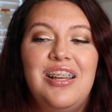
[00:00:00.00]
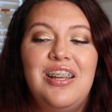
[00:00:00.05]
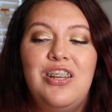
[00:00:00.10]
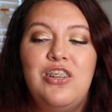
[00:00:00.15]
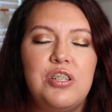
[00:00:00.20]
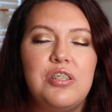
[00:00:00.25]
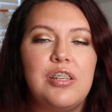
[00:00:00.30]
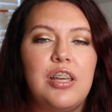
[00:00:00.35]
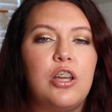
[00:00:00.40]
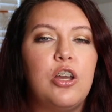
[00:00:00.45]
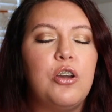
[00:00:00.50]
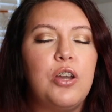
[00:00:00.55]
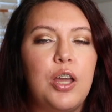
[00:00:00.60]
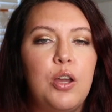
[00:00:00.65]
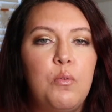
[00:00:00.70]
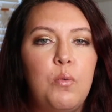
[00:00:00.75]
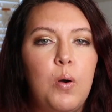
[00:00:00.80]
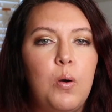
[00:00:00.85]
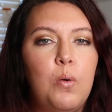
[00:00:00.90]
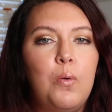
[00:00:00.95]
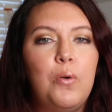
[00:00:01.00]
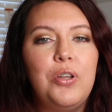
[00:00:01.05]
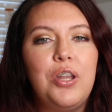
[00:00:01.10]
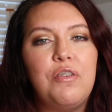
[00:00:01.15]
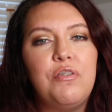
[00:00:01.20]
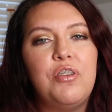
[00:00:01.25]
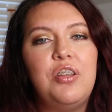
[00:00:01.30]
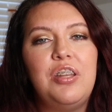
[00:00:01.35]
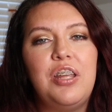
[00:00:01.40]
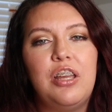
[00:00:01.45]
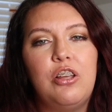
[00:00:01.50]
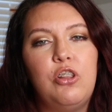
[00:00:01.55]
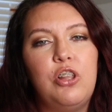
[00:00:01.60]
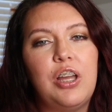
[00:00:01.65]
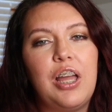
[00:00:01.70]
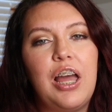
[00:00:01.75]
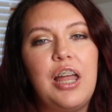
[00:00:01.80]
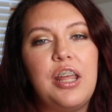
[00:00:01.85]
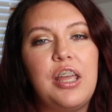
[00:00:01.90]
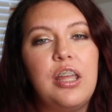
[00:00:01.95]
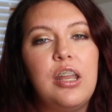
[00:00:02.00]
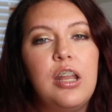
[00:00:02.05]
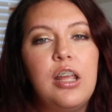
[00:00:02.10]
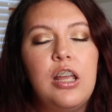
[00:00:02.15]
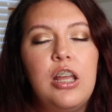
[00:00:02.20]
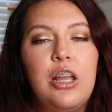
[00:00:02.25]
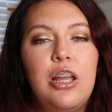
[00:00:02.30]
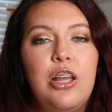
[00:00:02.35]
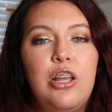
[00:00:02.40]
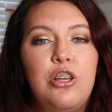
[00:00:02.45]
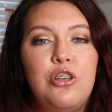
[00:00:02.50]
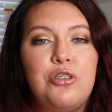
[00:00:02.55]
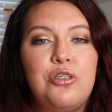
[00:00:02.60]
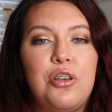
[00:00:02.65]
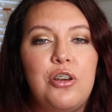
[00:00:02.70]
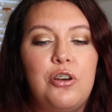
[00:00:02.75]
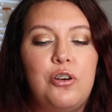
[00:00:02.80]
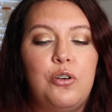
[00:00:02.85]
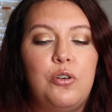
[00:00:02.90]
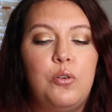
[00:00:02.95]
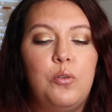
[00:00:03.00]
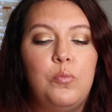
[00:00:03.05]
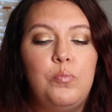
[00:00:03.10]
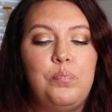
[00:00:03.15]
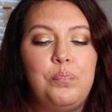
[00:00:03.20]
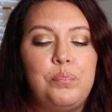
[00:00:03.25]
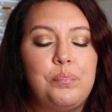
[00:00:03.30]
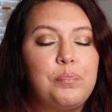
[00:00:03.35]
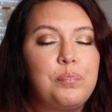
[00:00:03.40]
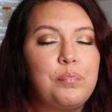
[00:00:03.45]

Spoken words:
She's like, okay, well, we'll definitely take a look at it. So